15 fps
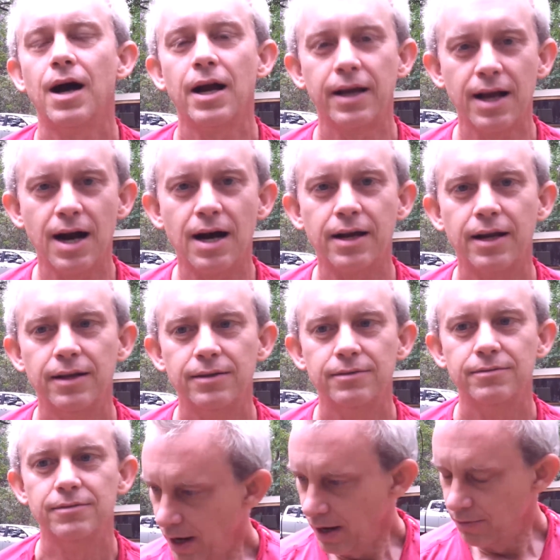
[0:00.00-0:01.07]
I got it.
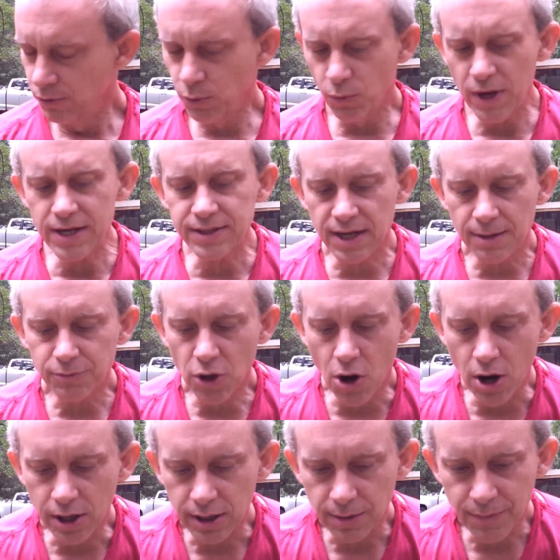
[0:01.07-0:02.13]
The reason I'm
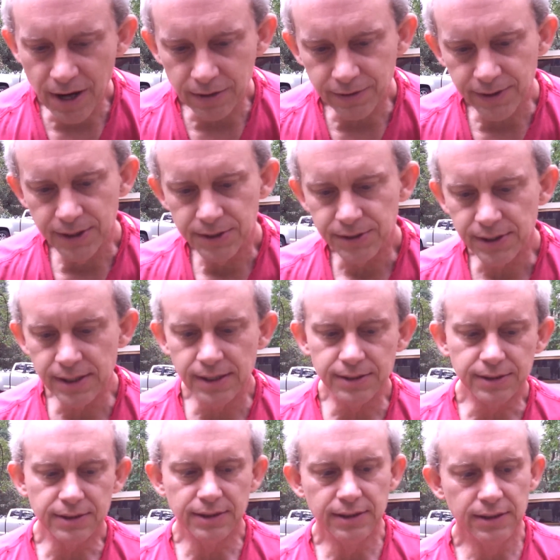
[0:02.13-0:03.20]
talking about this
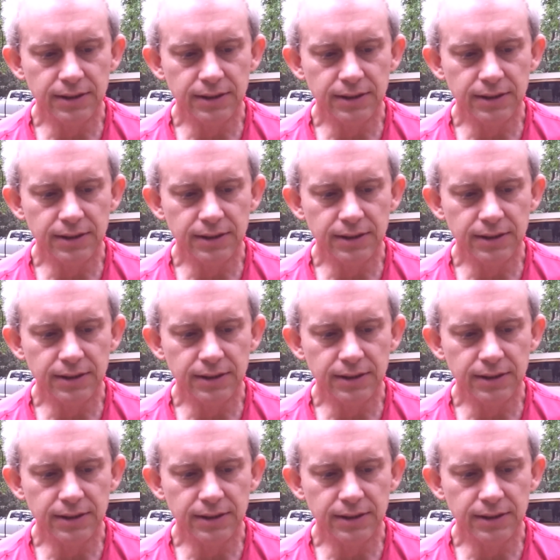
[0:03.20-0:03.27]
is